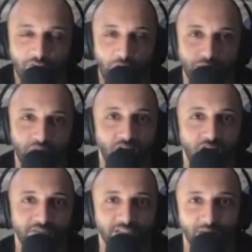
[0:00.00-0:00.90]
from the
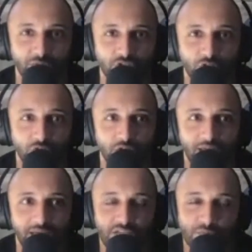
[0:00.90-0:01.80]
halftime show
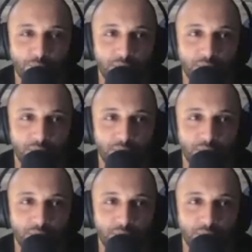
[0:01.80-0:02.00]
is